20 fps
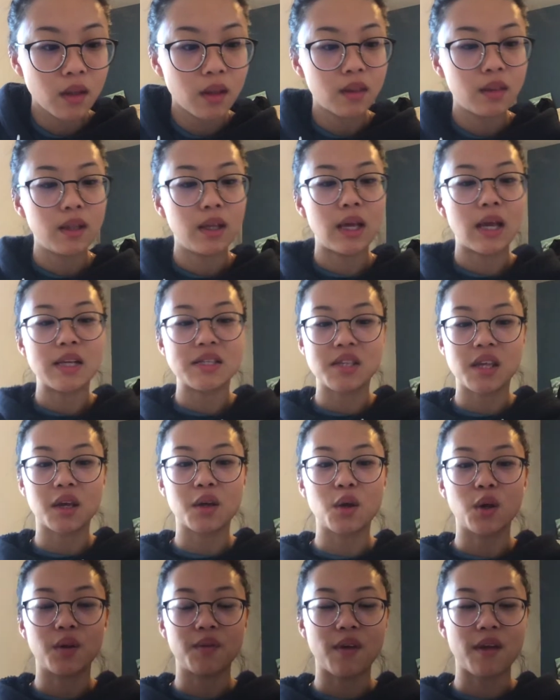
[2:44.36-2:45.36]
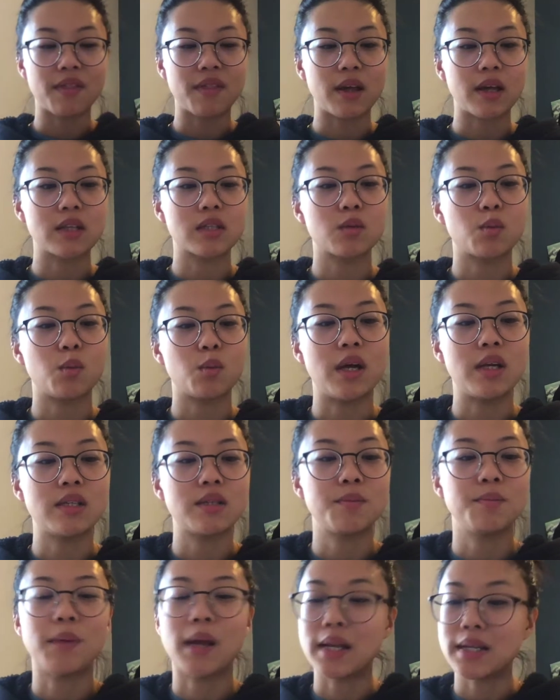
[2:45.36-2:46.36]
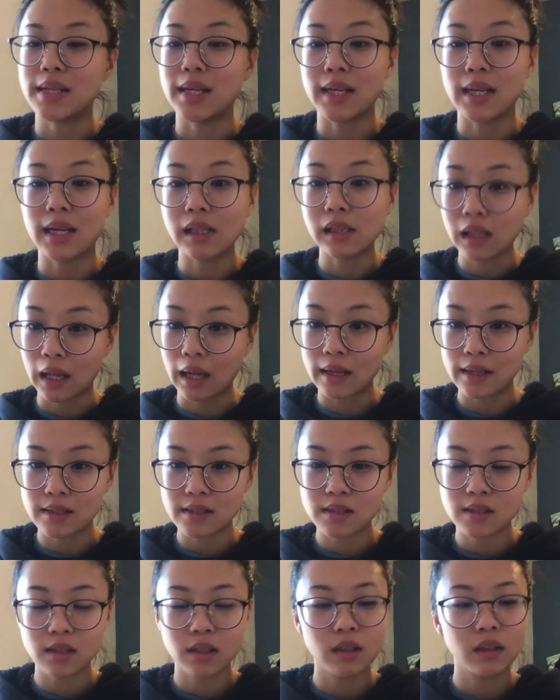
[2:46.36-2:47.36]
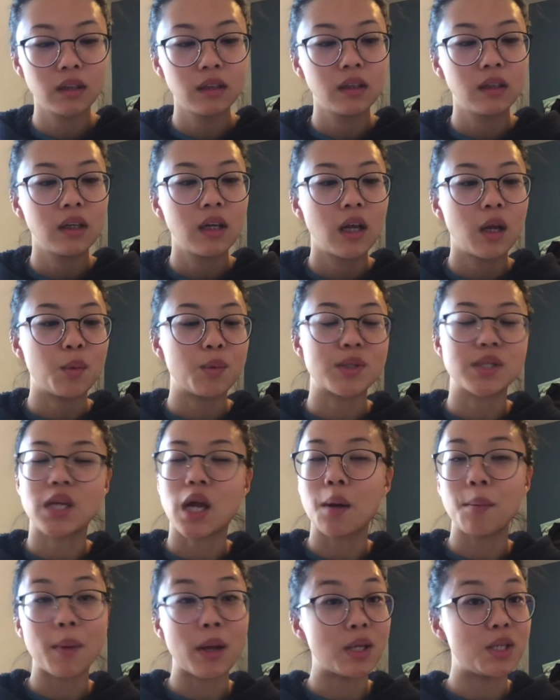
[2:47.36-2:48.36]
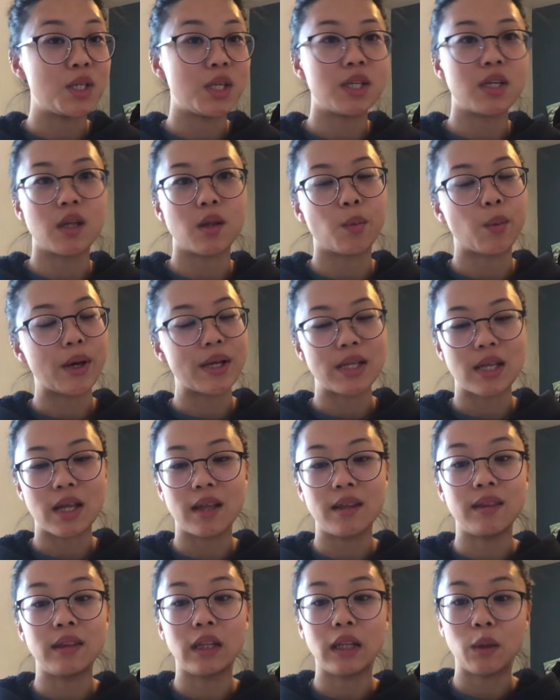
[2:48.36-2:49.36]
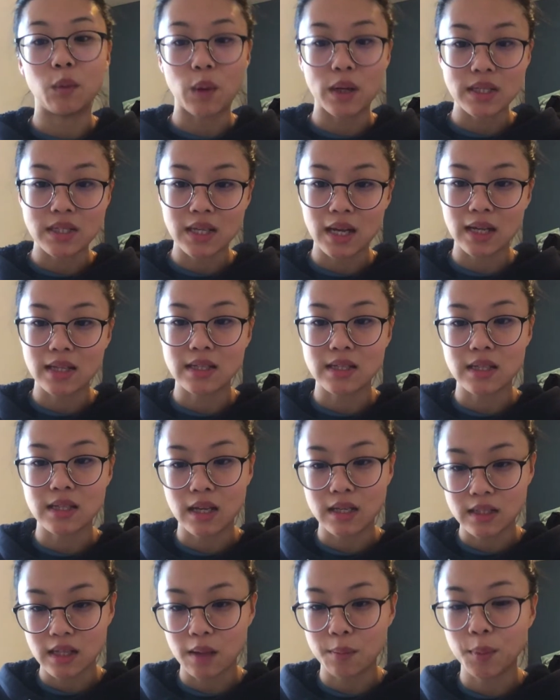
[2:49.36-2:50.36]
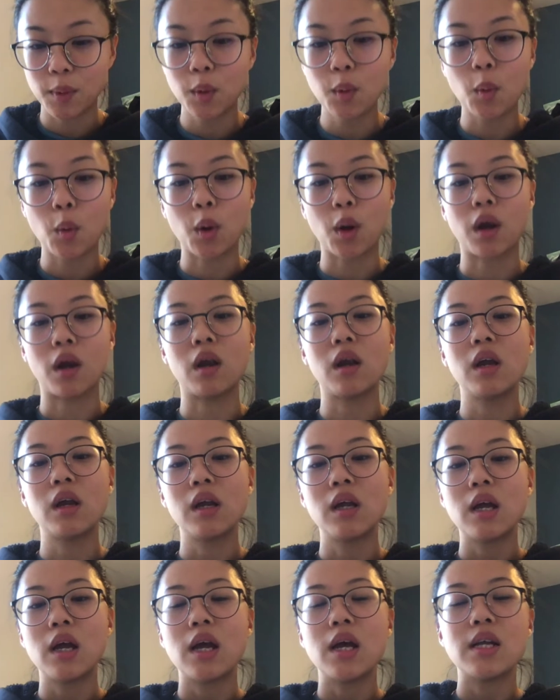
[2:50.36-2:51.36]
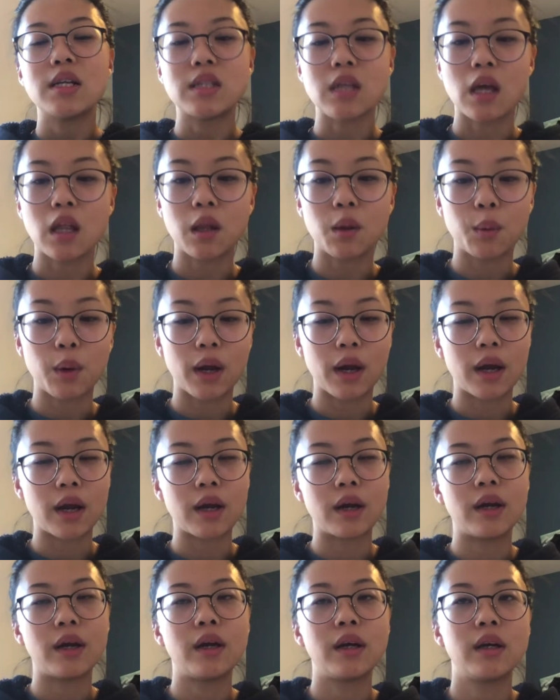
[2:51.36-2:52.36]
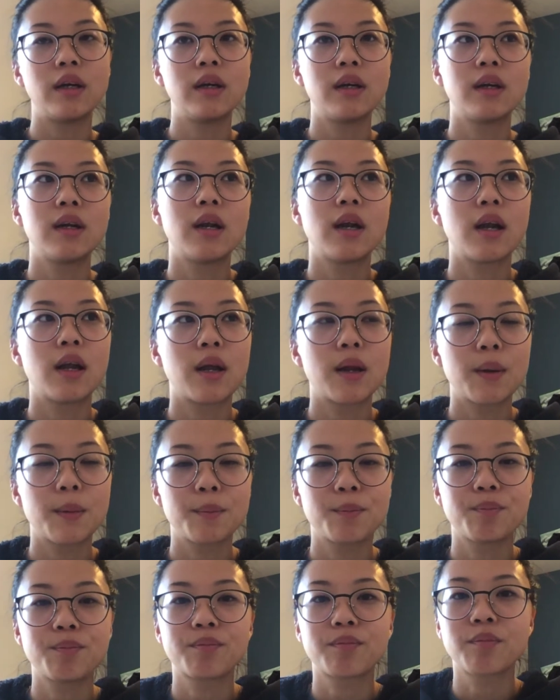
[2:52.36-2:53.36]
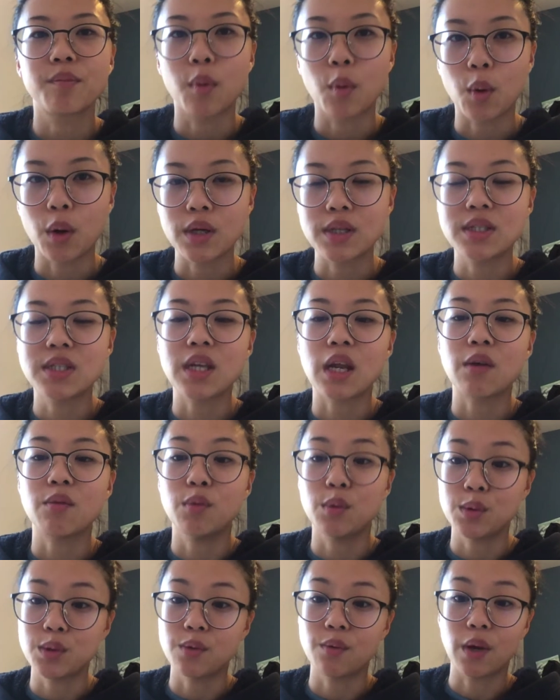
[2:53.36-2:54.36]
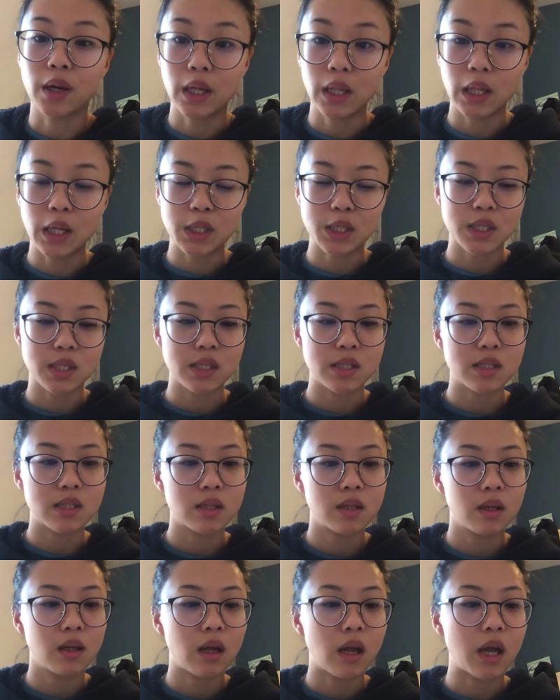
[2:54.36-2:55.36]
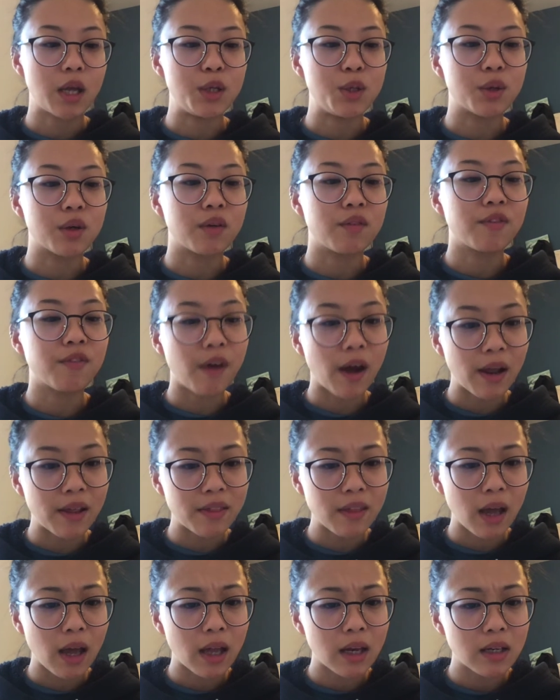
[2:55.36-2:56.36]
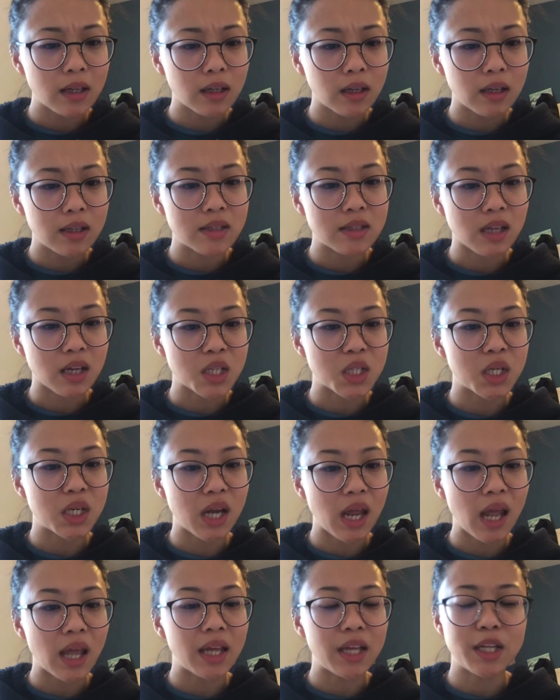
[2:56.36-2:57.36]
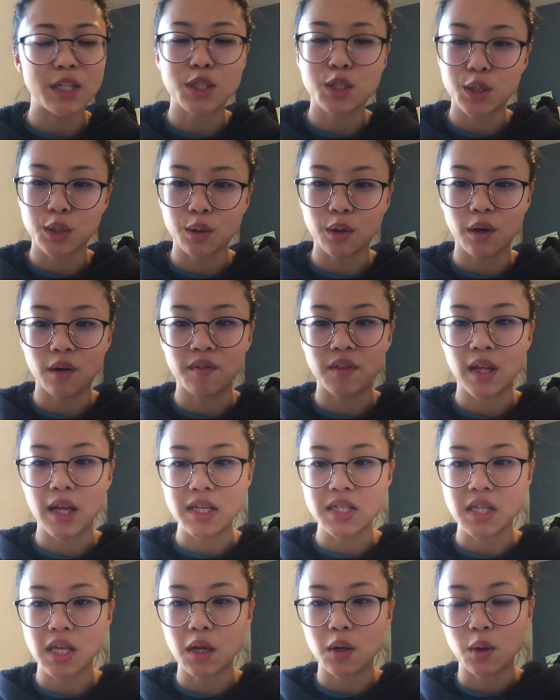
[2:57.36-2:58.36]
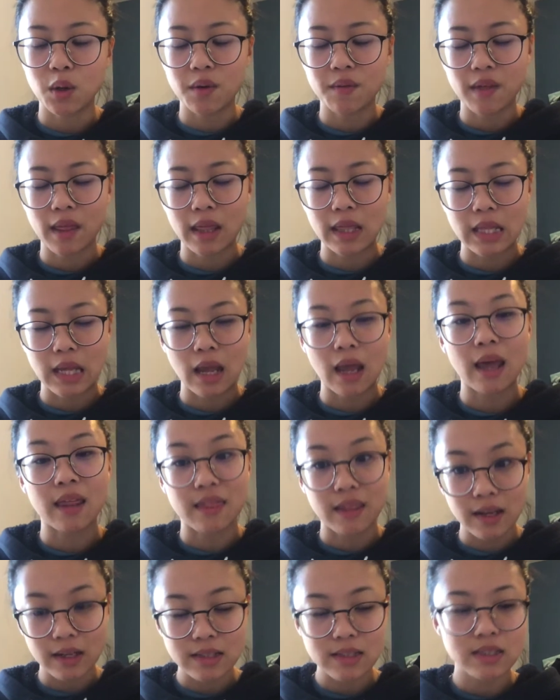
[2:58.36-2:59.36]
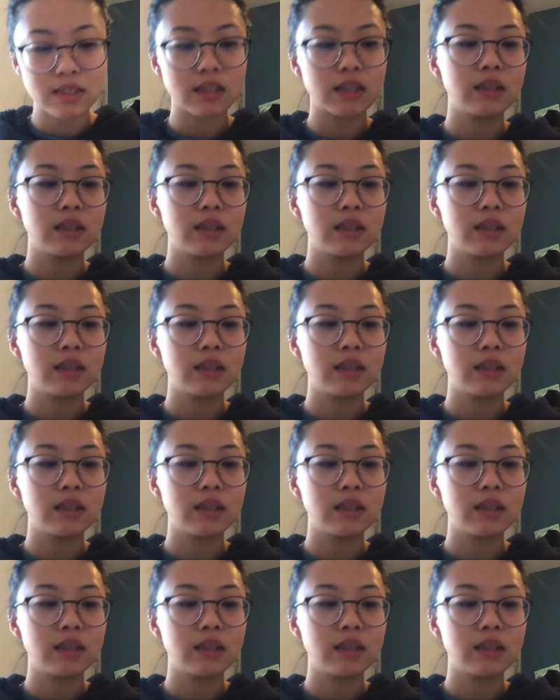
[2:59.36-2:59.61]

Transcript: the ASA Code of Ethics was mandated clients. It was not mentioned in the West Texas example or Delaware Board State Rules and Regulations. And you can find that in Section AE2 of the ASA Code of Ethics.